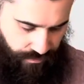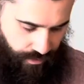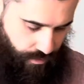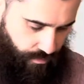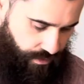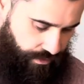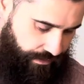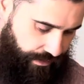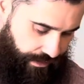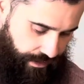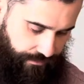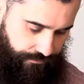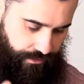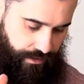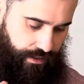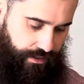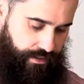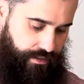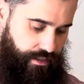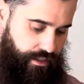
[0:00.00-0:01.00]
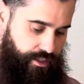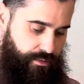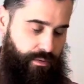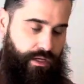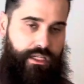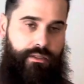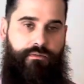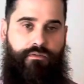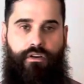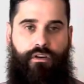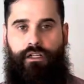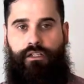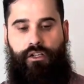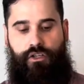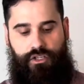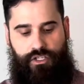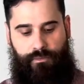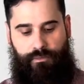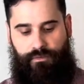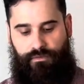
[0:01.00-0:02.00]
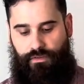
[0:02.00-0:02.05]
One thing I forgot to touch base before I close up the